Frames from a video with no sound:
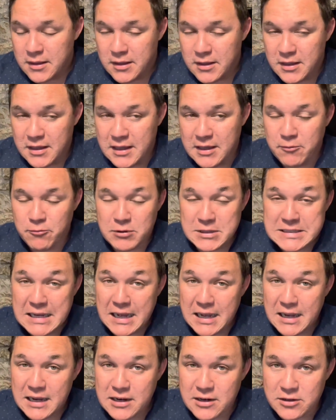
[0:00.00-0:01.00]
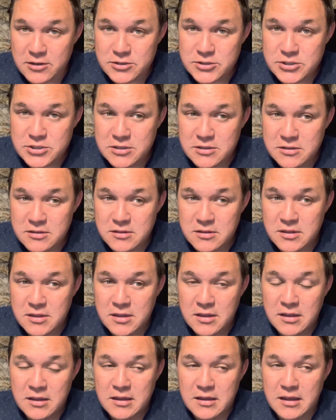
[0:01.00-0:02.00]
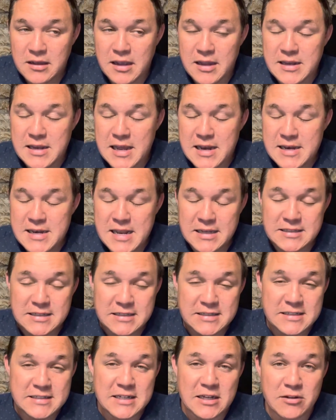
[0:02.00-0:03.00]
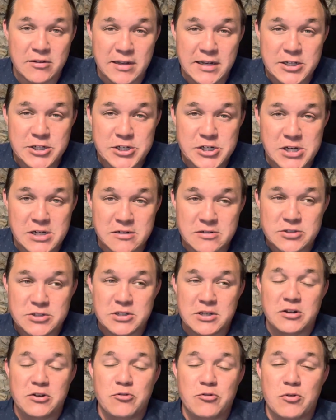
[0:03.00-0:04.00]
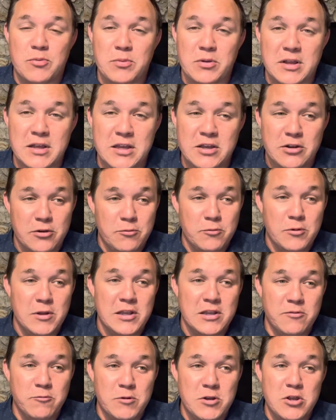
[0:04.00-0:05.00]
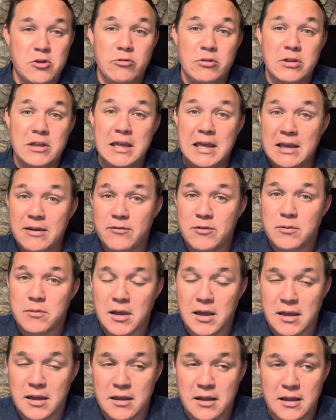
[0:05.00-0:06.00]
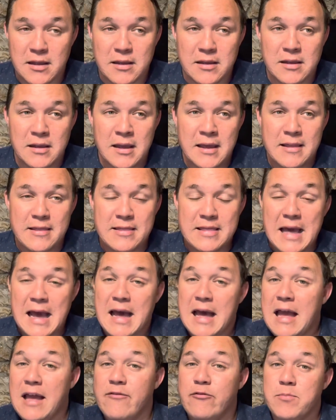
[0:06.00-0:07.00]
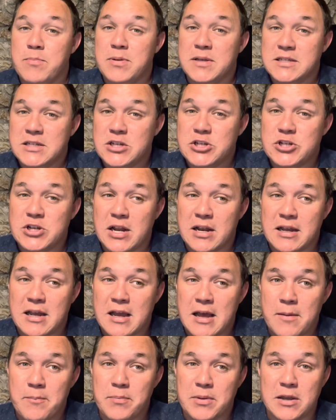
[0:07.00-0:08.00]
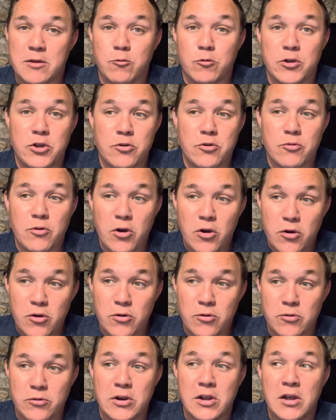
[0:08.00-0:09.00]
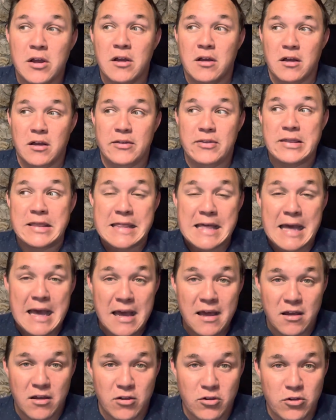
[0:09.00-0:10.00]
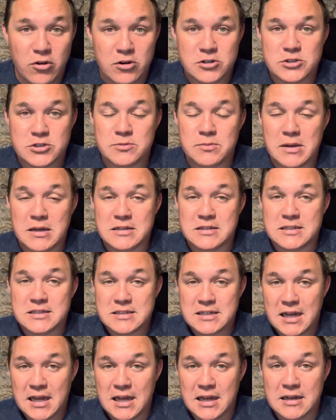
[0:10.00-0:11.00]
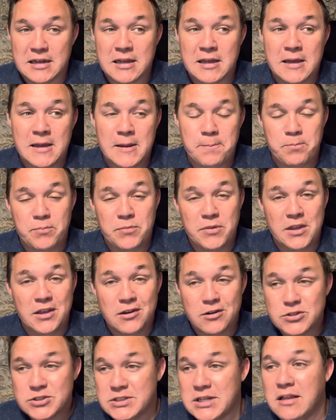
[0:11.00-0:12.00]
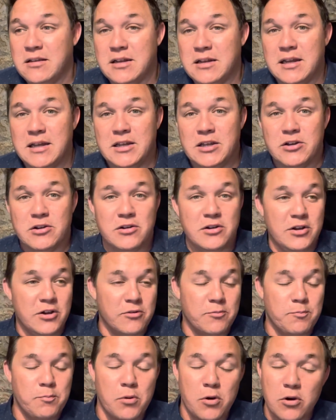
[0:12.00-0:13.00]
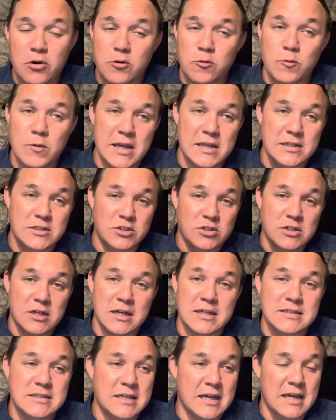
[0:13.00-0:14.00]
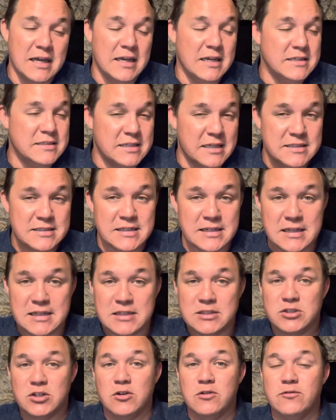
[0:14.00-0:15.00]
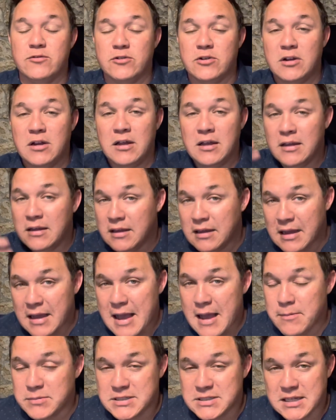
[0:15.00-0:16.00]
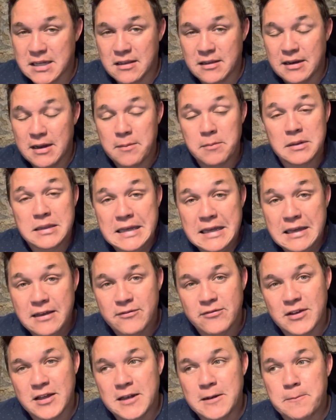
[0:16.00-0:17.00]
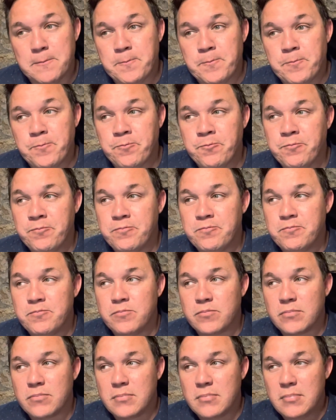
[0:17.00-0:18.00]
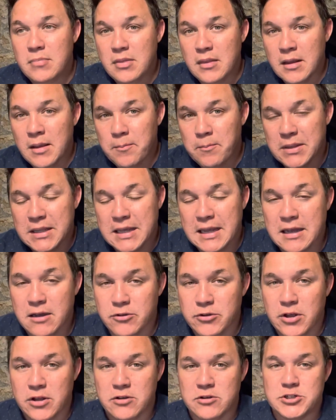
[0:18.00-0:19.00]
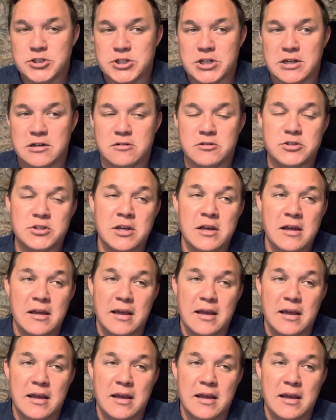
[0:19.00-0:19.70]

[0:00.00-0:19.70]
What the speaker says: He retires and yet doesn't sell any shares. And normally, you know, when you leave that high of a position at a company where you own that a large amount of stock, you're selling it. You're parting ways, you're cutting ties, that's it, it's over. I'm selling, I'm leaving. But they held all their shares.